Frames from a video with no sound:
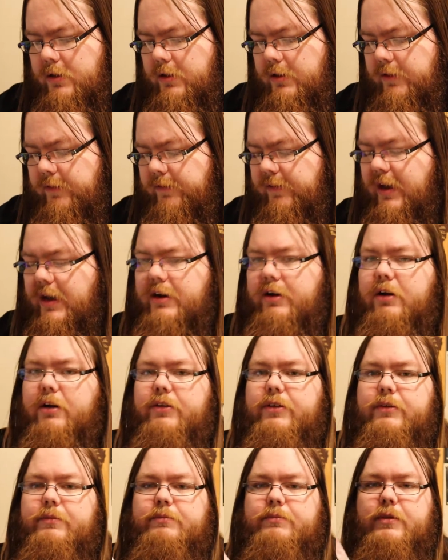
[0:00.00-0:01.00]
it's got all
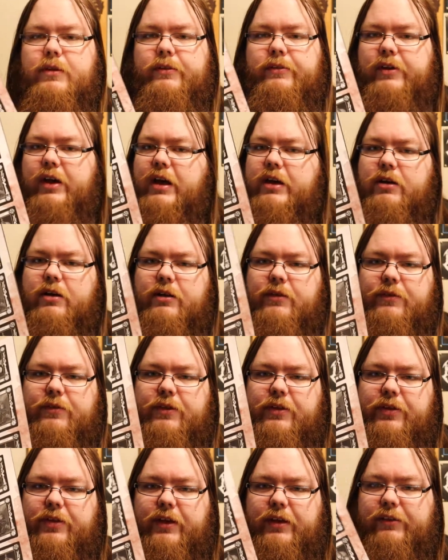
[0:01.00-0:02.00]
the
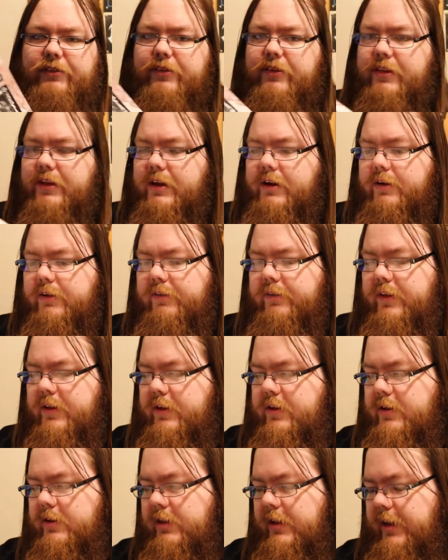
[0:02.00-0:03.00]
things in there that
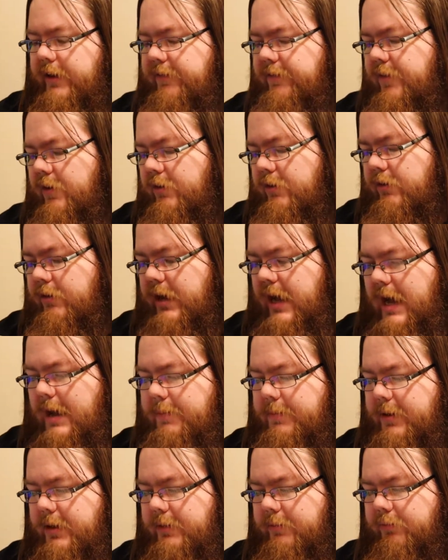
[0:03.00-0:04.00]
you can like
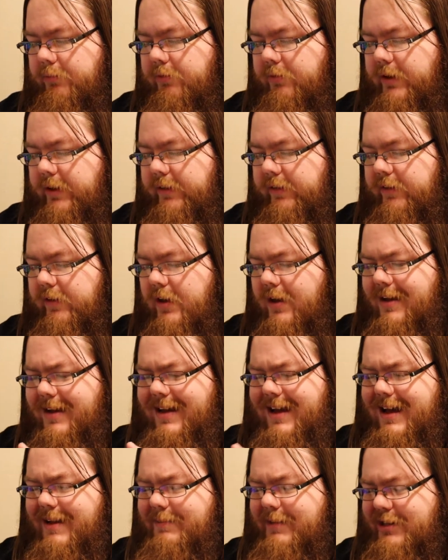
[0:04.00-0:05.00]
photocopy and print.
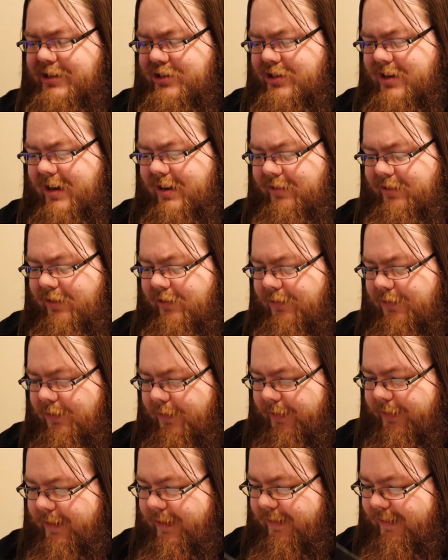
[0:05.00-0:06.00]
I'm not sure how
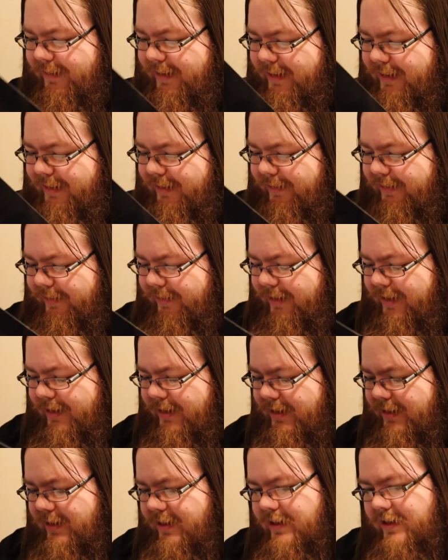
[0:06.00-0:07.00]
useful this is.
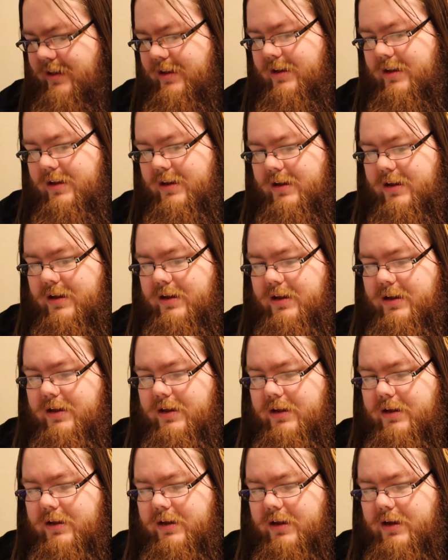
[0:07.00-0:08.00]

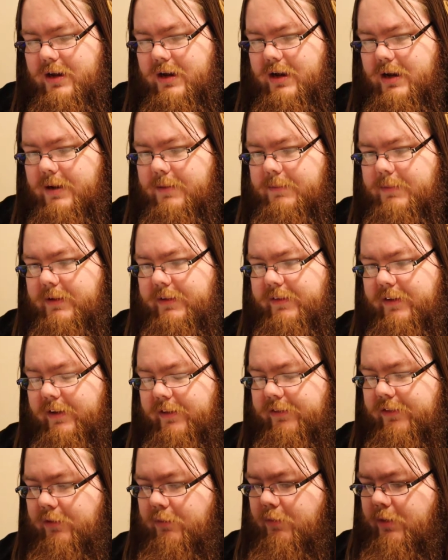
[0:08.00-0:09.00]
It
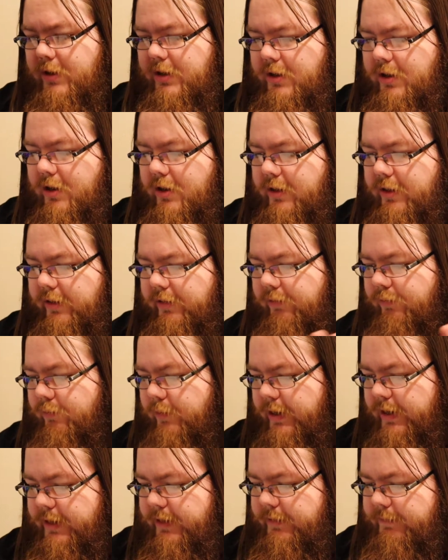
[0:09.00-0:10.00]
tells you what card is
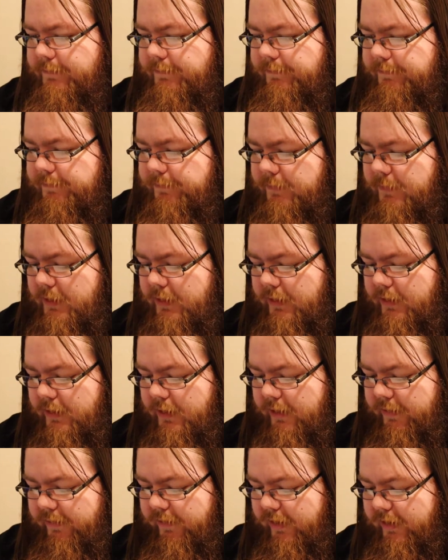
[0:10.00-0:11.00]
what,
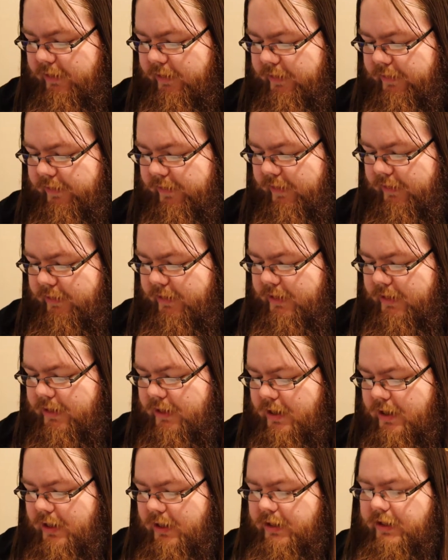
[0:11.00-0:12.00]
etc., etc.
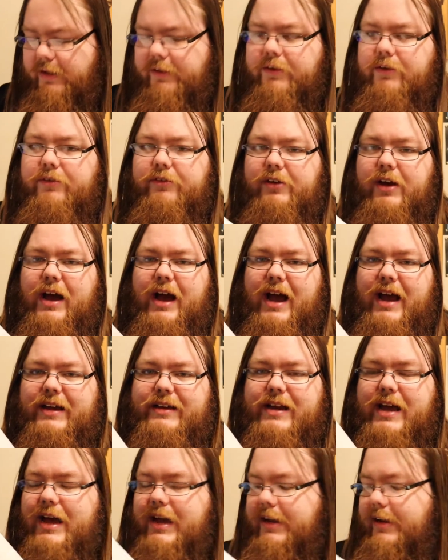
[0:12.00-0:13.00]
Like there's a high
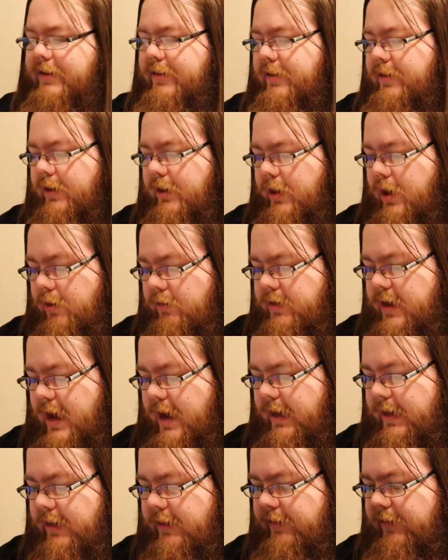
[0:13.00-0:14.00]
deck and a low
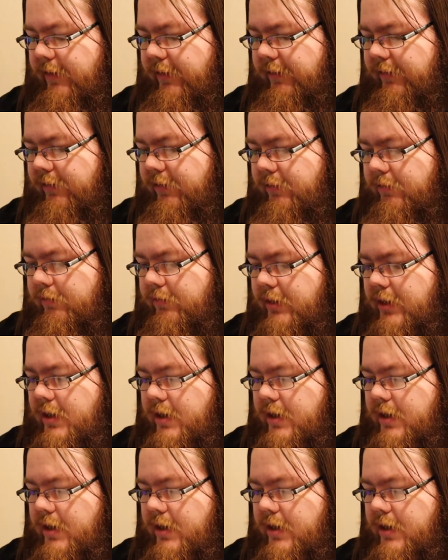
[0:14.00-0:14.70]
deck, and tells you